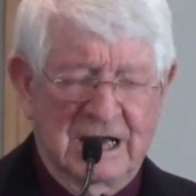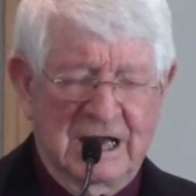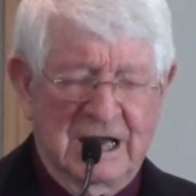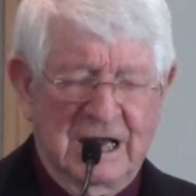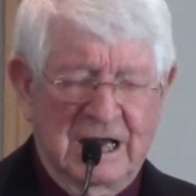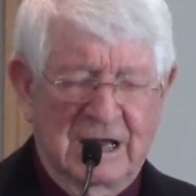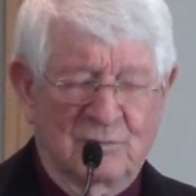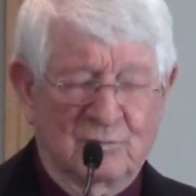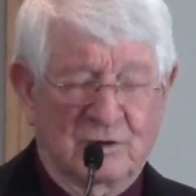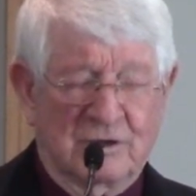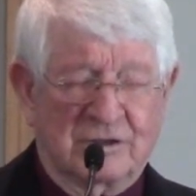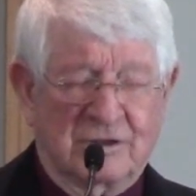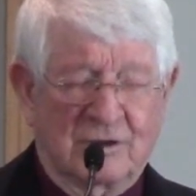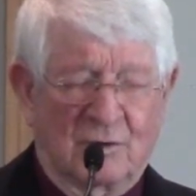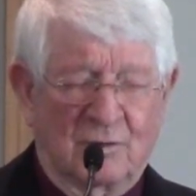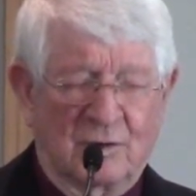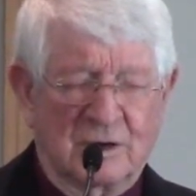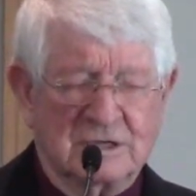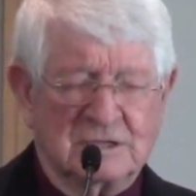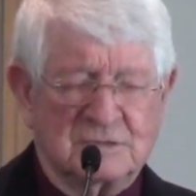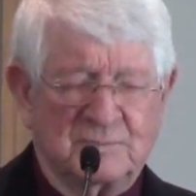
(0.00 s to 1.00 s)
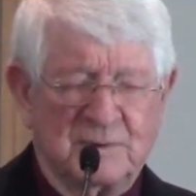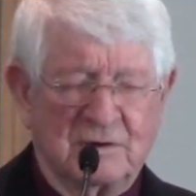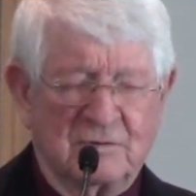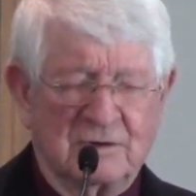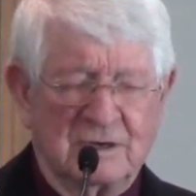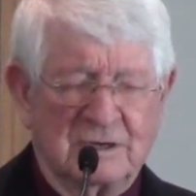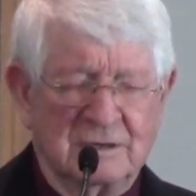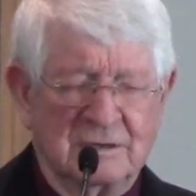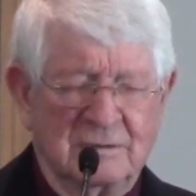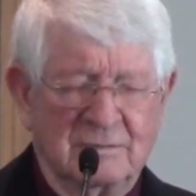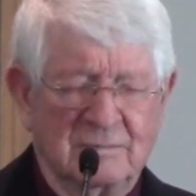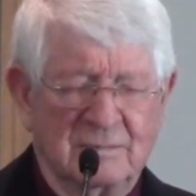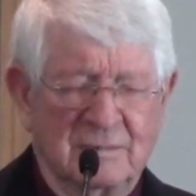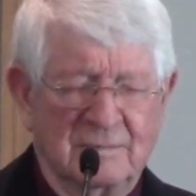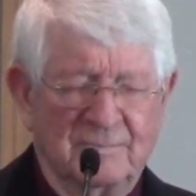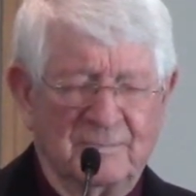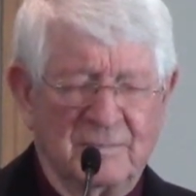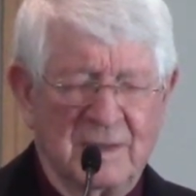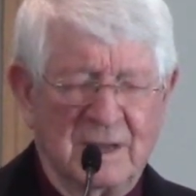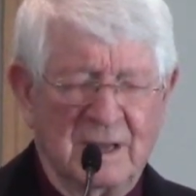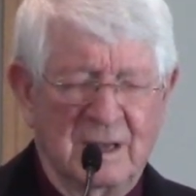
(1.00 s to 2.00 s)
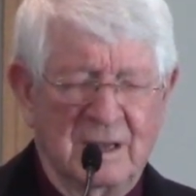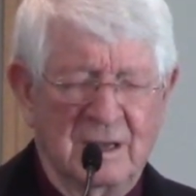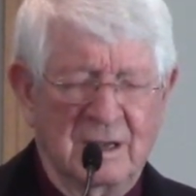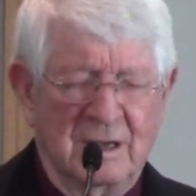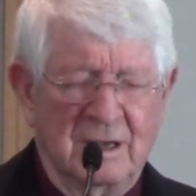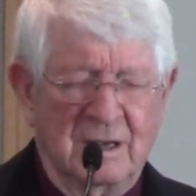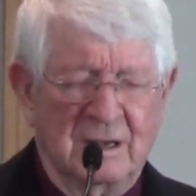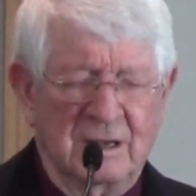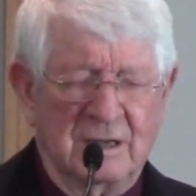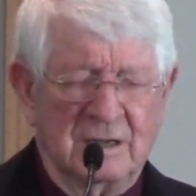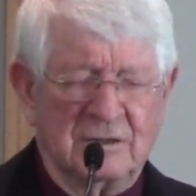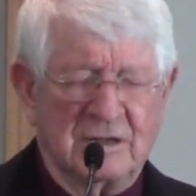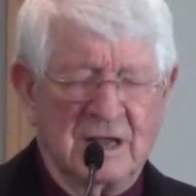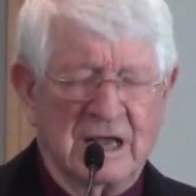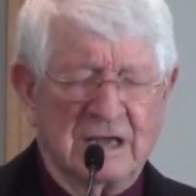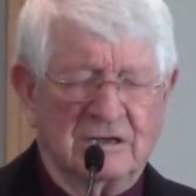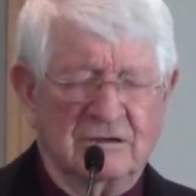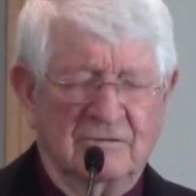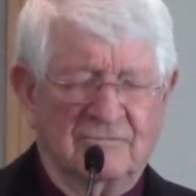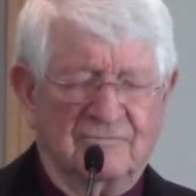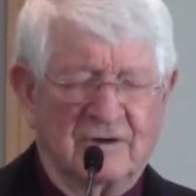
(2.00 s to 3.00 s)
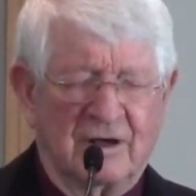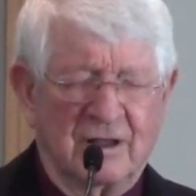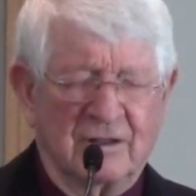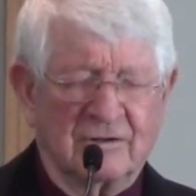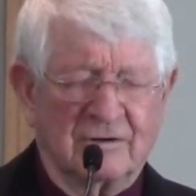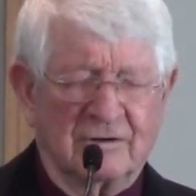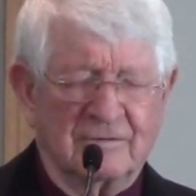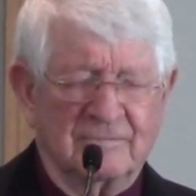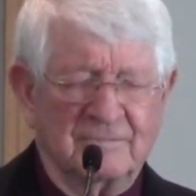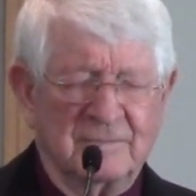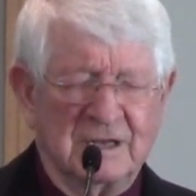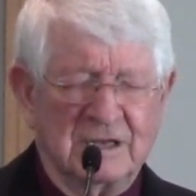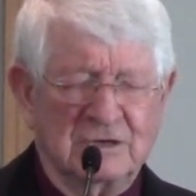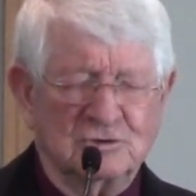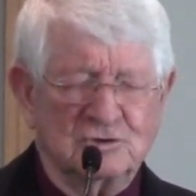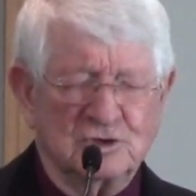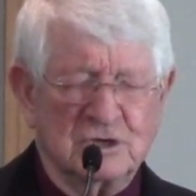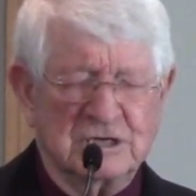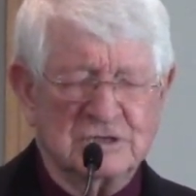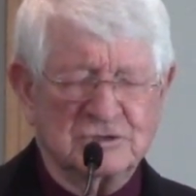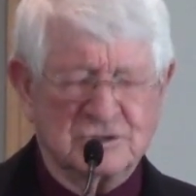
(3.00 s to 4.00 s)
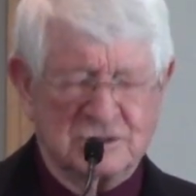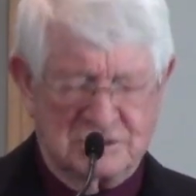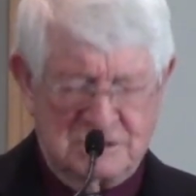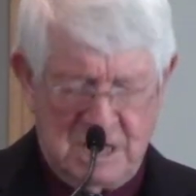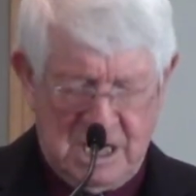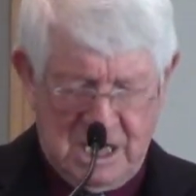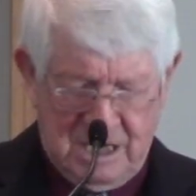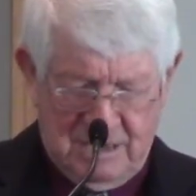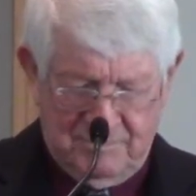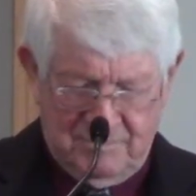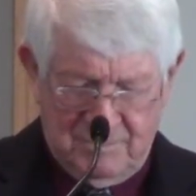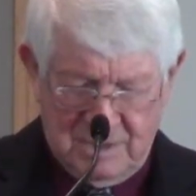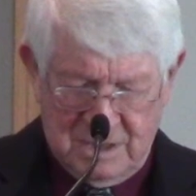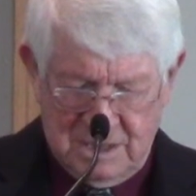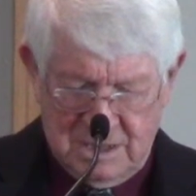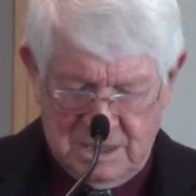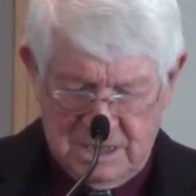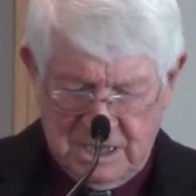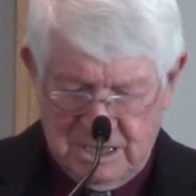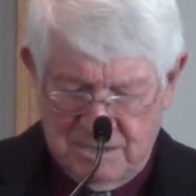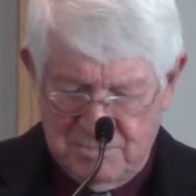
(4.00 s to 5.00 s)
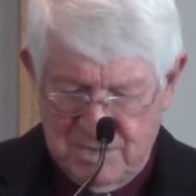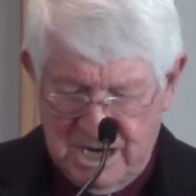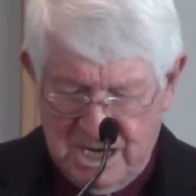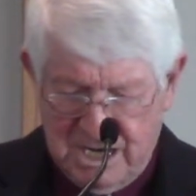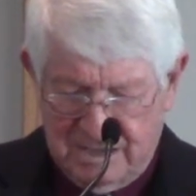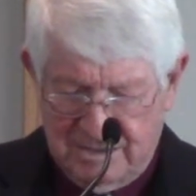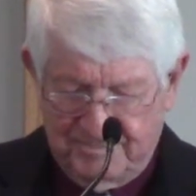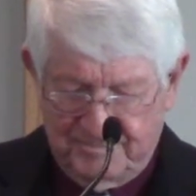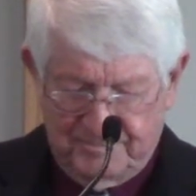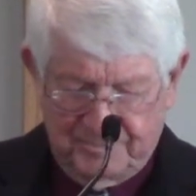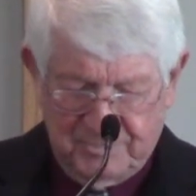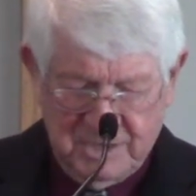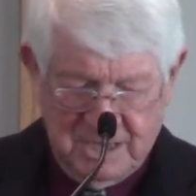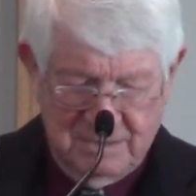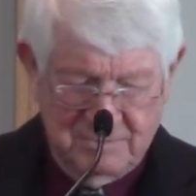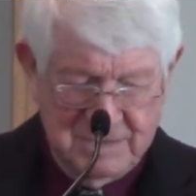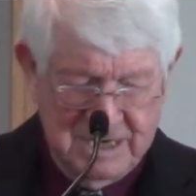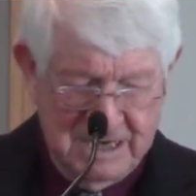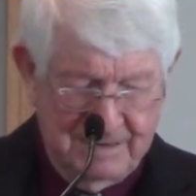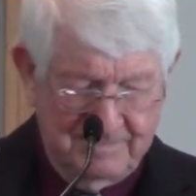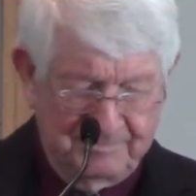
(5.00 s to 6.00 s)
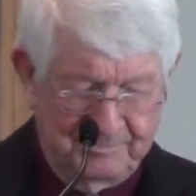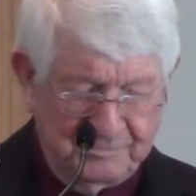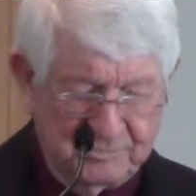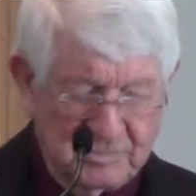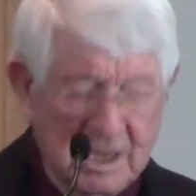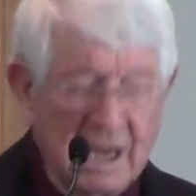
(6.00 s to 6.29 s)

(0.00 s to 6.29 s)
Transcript: and with the Holy Spirit. Thank you, Father. In Jesus' name, amen. Amen.